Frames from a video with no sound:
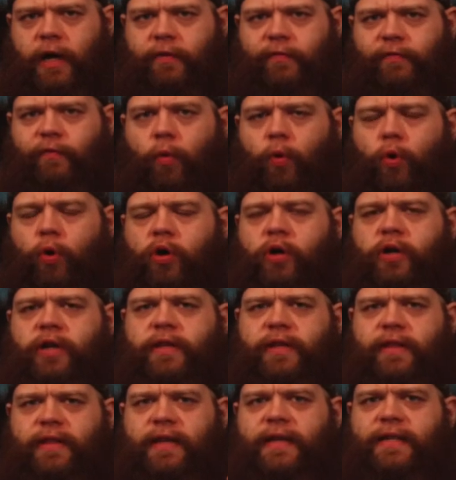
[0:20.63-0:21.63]
for
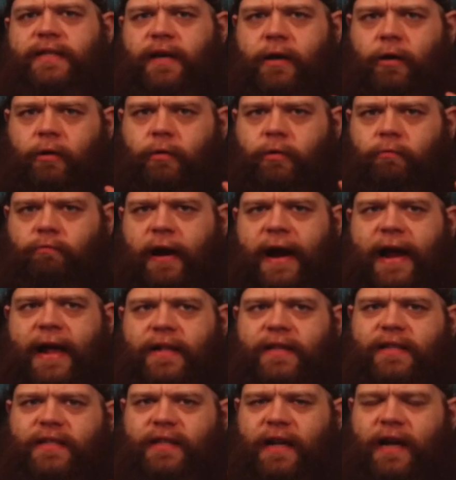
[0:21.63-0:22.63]
this
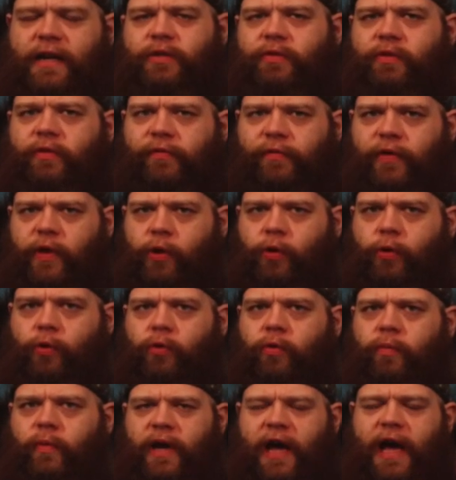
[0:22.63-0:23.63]
rant slash
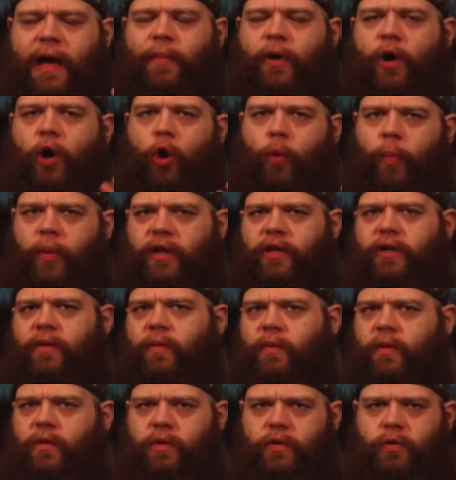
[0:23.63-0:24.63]
review, kind of
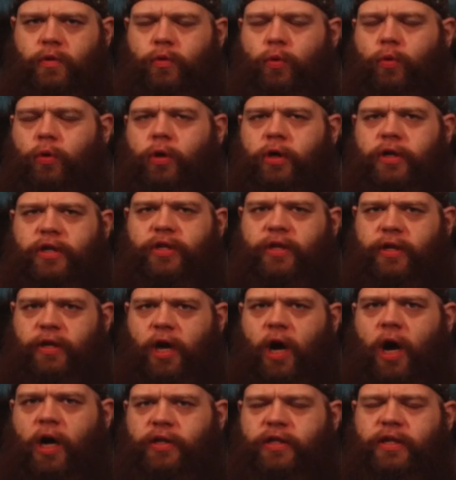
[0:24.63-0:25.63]
open towards the
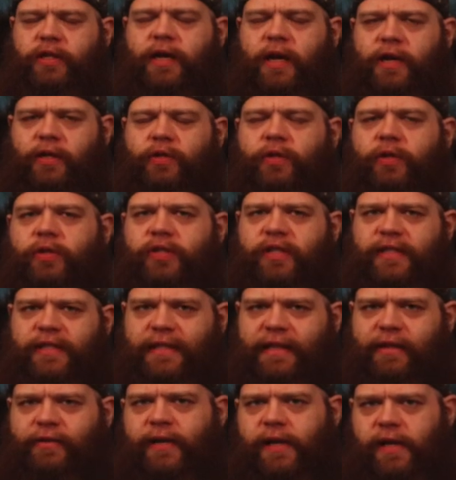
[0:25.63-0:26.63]
Continental
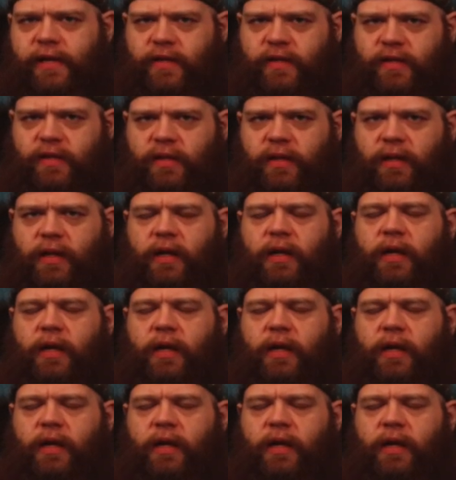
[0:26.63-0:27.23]
series.